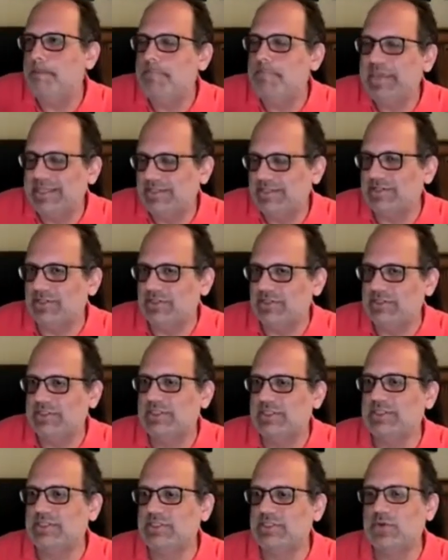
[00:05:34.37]
builds
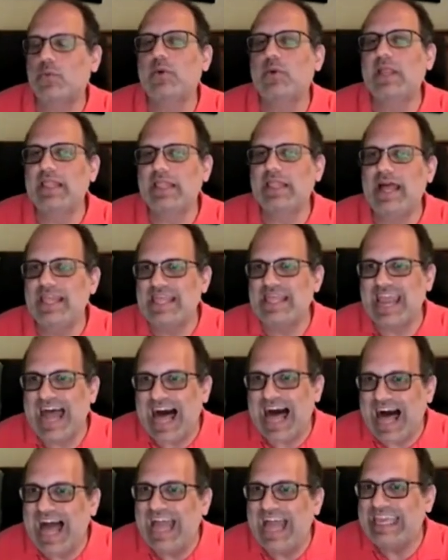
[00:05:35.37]
the storyline that
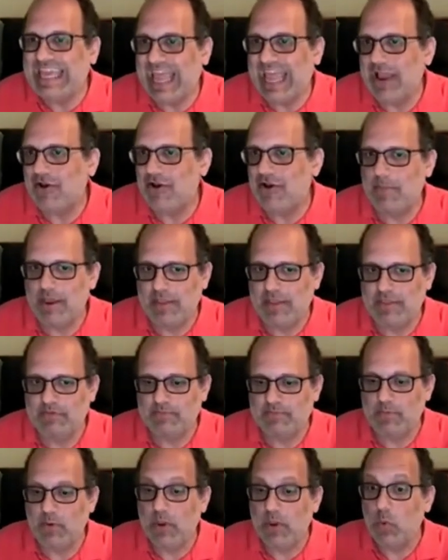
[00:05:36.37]
I care about at this
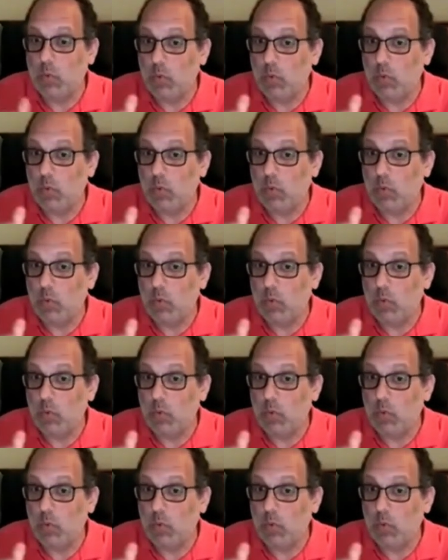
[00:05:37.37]
point.